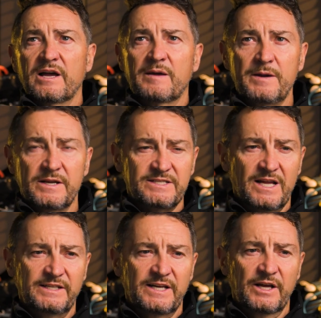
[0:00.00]
Camino de
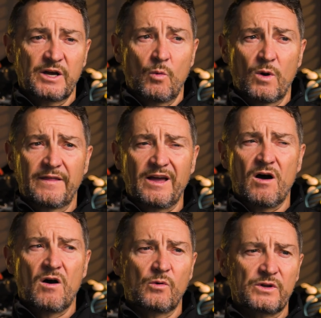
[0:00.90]
Santiago, one of the
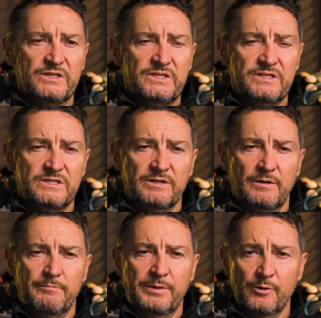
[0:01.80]
oldest
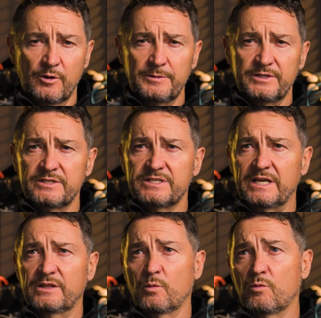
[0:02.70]
pilgrimages
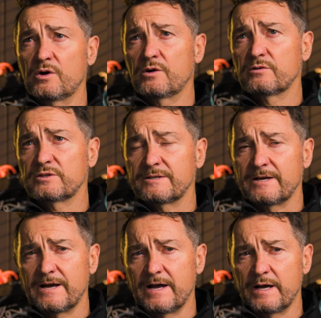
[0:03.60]
in the world,
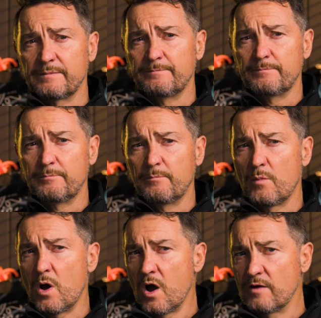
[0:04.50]
over
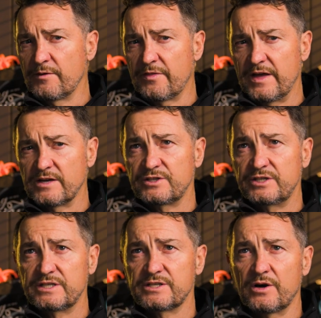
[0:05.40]
1,000
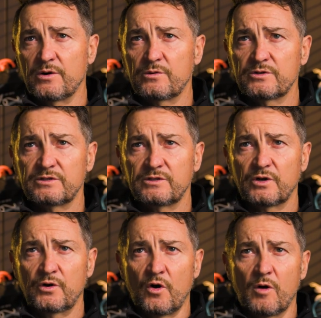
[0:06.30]
years old,
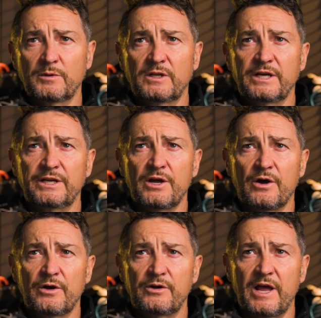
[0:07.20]
commonly
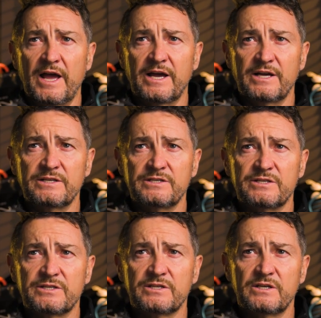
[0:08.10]
known
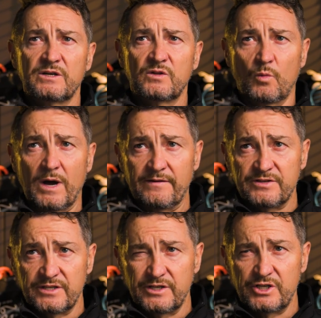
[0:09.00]
as the Way of St.